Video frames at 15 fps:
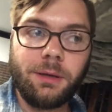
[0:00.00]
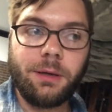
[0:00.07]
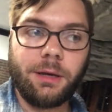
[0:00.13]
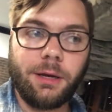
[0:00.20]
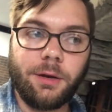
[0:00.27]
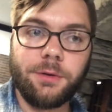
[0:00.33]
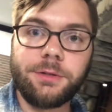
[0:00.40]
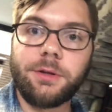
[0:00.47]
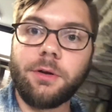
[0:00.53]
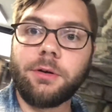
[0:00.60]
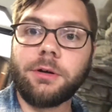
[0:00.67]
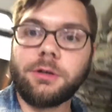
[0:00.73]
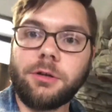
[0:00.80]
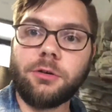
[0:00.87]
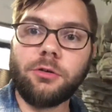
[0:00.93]
And I was
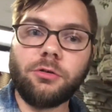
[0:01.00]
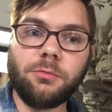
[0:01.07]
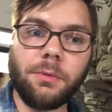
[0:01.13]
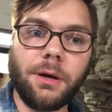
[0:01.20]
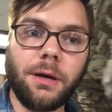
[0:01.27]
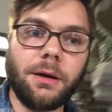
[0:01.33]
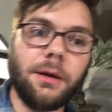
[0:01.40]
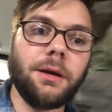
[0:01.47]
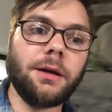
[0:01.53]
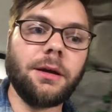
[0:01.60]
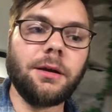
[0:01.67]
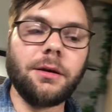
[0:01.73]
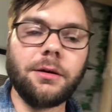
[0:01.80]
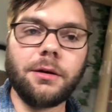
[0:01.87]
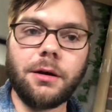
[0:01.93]
talking to my
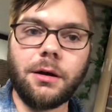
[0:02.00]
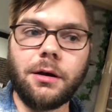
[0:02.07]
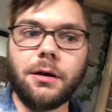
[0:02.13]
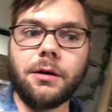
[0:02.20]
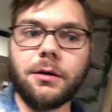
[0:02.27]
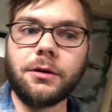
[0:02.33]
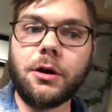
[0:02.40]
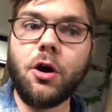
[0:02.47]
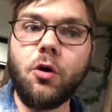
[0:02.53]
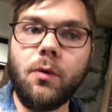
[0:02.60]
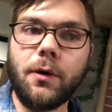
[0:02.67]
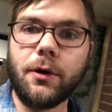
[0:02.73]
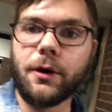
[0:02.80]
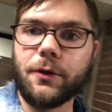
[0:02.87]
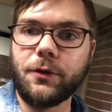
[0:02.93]

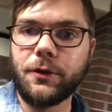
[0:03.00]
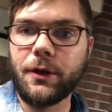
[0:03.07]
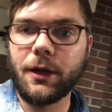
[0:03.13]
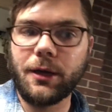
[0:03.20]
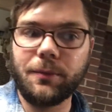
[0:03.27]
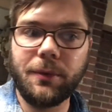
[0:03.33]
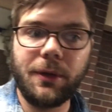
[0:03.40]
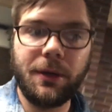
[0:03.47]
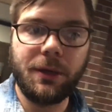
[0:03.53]
coworker at the time.